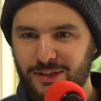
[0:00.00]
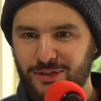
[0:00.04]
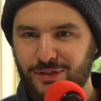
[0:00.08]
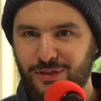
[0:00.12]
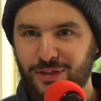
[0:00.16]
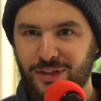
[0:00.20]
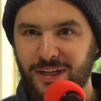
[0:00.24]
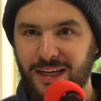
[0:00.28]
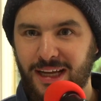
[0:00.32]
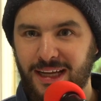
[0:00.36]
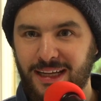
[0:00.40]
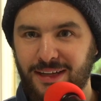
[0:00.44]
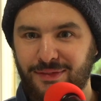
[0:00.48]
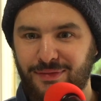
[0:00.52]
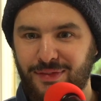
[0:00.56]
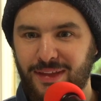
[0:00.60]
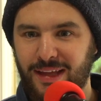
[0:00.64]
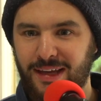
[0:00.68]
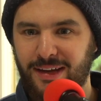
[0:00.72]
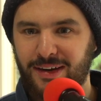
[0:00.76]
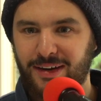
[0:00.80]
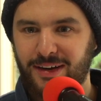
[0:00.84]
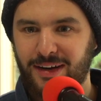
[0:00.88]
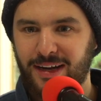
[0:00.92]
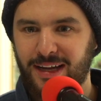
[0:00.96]
So yeah, if
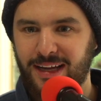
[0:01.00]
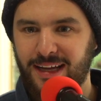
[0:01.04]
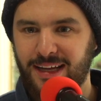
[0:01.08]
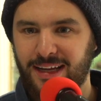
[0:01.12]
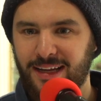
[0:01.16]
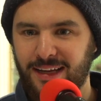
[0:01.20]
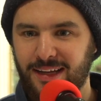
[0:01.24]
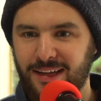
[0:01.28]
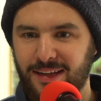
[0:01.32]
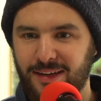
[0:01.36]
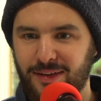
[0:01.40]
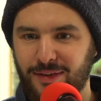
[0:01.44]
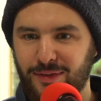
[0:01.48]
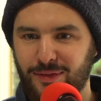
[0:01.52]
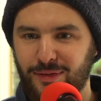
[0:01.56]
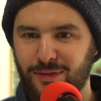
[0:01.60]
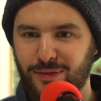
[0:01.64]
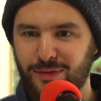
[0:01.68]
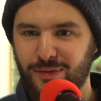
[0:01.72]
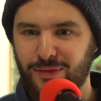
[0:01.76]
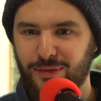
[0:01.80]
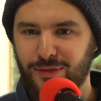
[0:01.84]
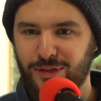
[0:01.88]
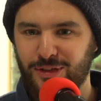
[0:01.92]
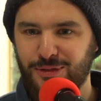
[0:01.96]
their
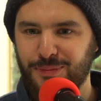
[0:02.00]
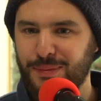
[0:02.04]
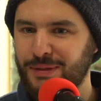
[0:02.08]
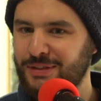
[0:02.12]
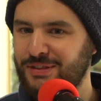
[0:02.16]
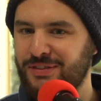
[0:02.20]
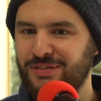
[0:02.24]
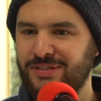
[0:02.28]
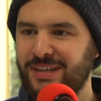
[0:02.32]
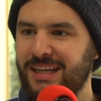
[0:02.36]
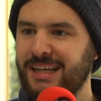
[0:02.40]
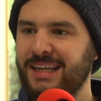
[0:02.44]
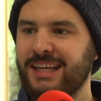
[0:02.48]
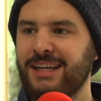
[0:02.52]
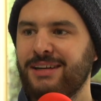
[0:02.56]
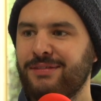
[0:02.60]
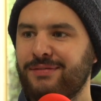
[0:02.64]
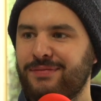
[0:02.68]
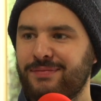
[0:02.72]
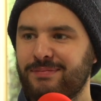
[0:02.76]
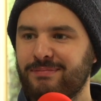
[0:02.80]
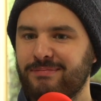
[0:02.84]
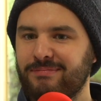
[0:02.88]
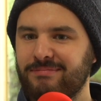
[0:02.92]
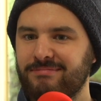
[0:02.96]
response is
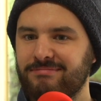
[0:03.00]
negative,